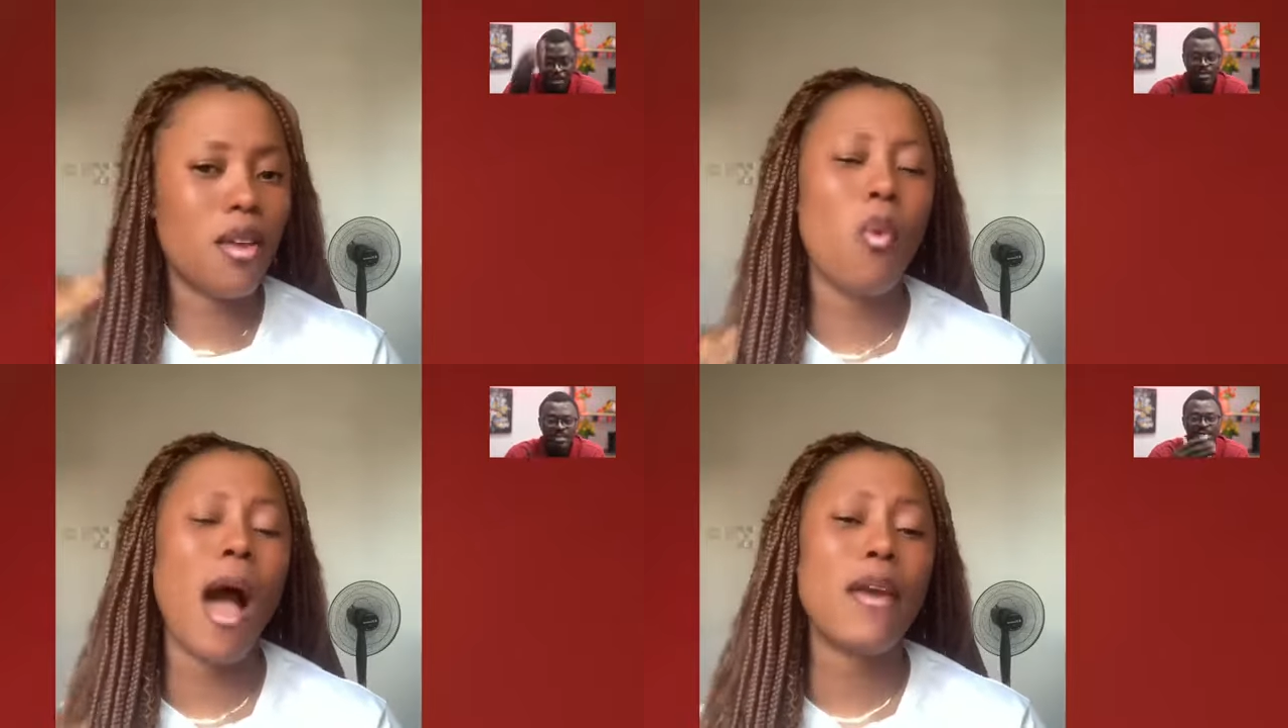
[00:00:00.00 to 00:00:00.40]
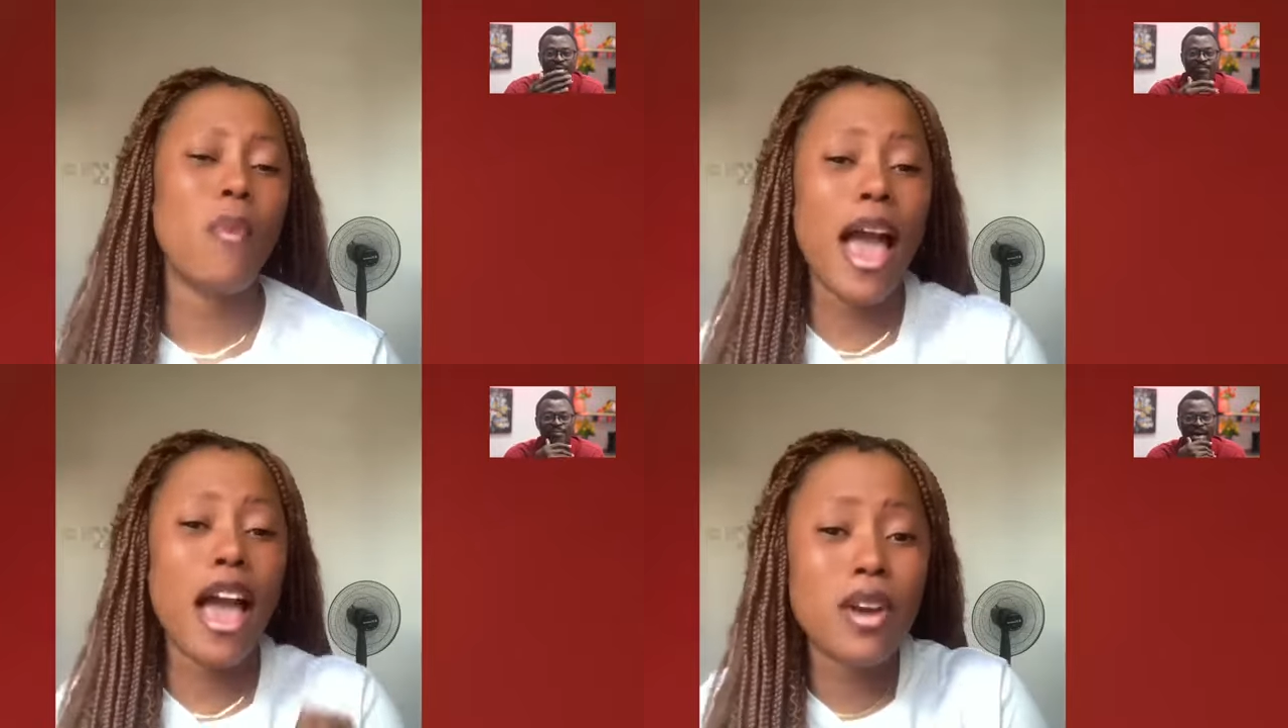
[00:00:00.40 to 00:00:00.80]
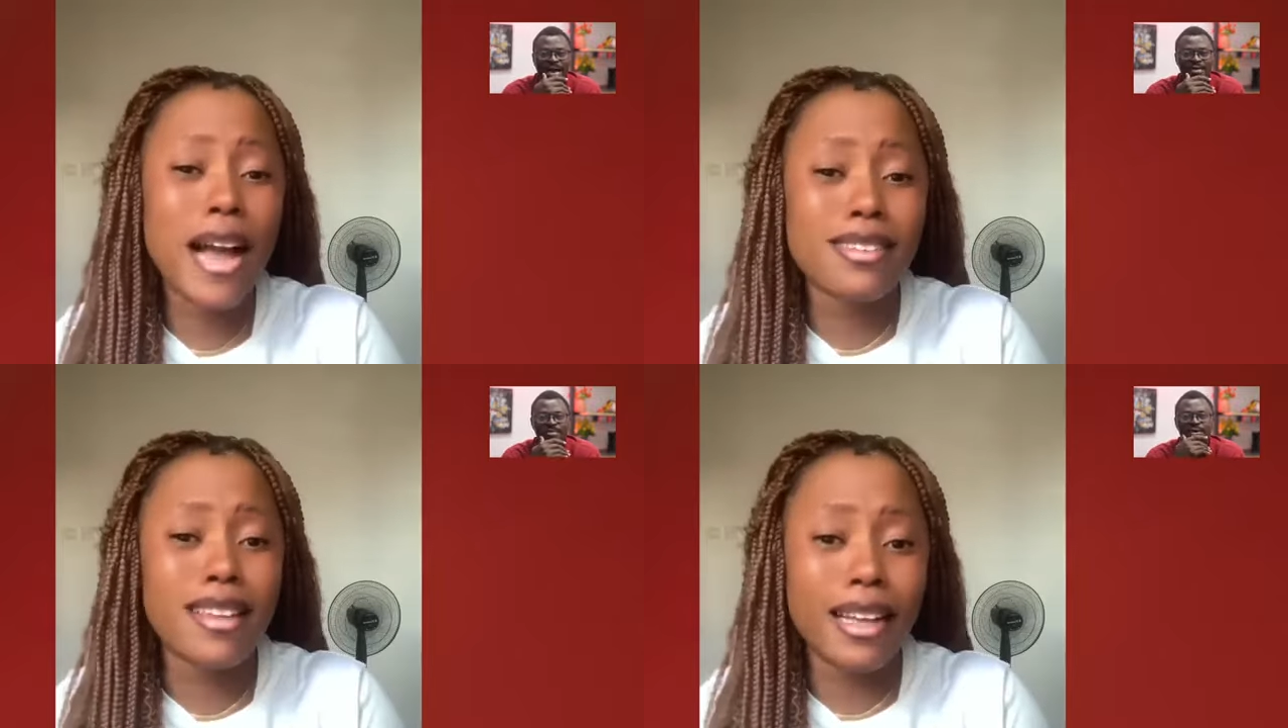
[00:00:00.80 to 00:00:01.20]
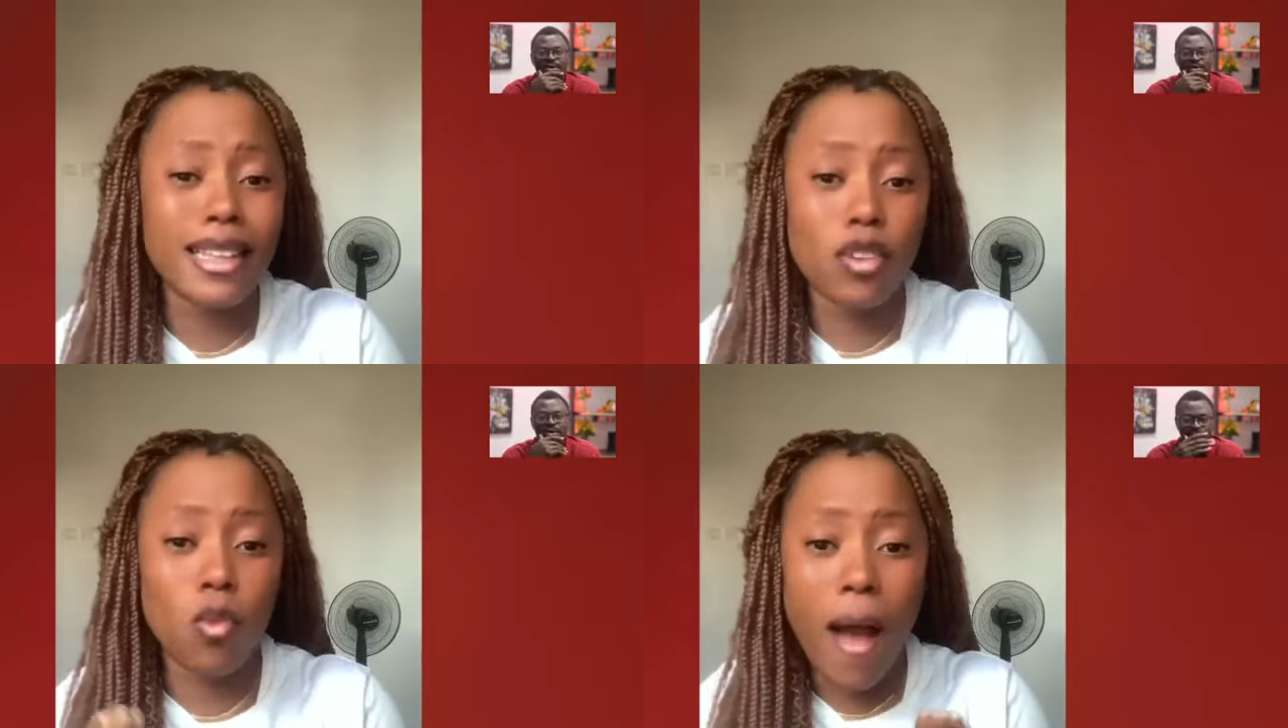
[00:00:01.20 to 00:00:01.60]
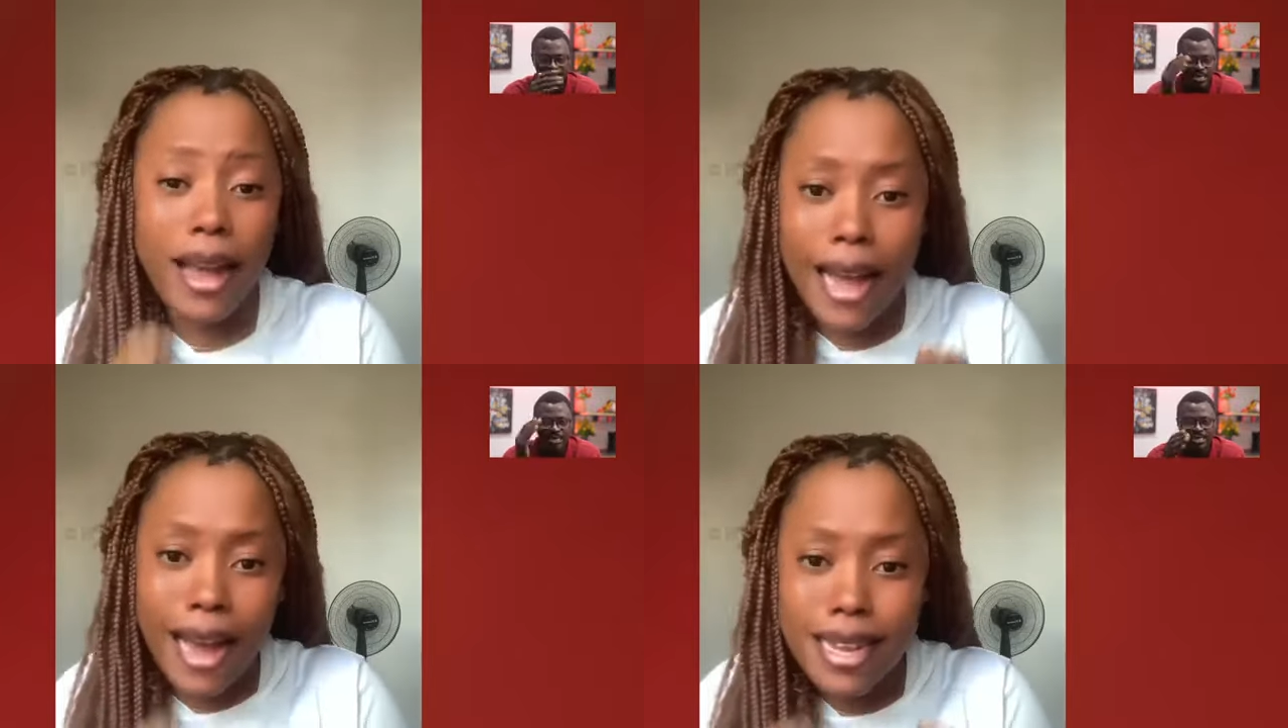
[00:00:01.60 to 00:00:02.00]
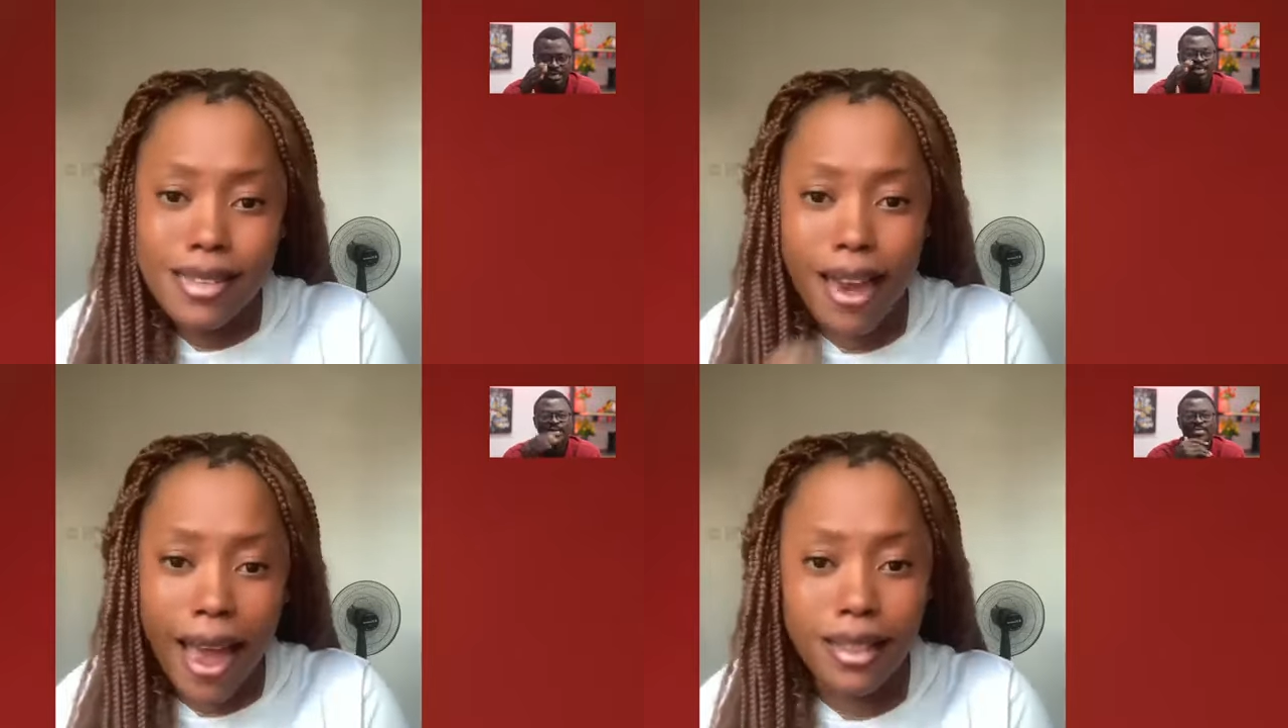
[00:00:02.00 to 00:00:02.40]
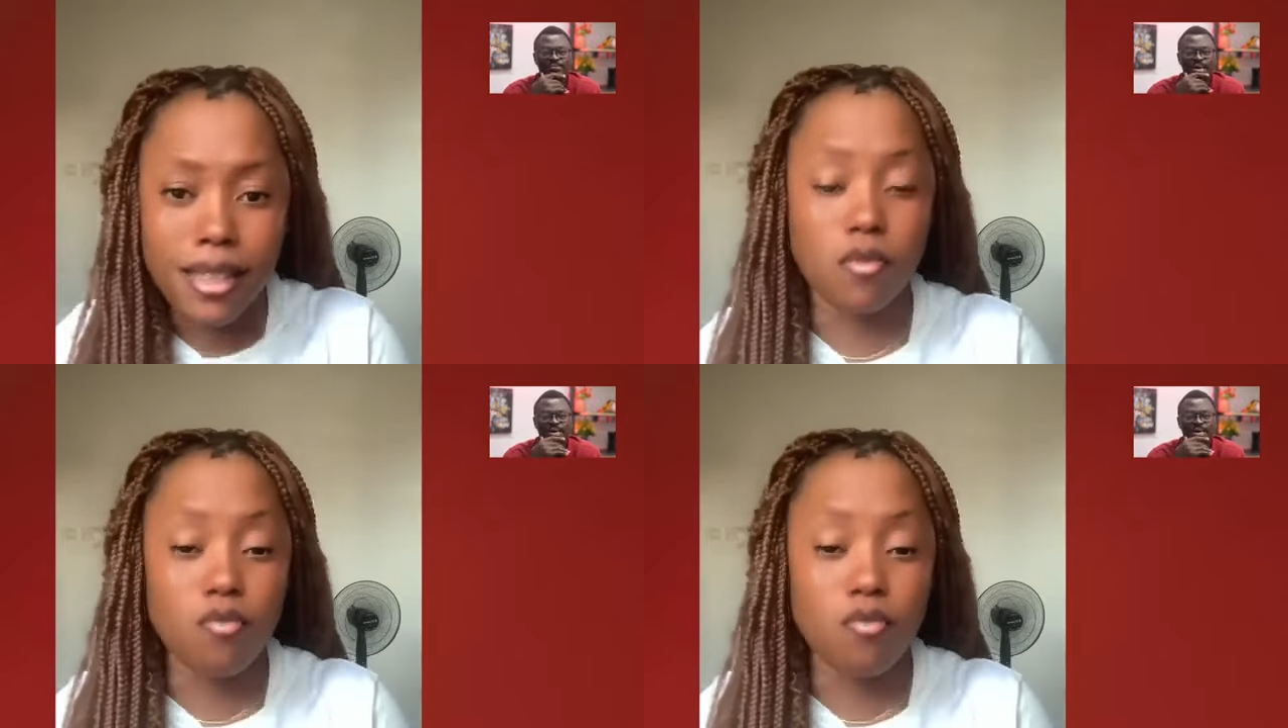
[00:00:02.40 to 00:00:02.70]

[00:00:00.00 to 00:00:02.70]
Why are you guys like that? Why are Ghanaians like this?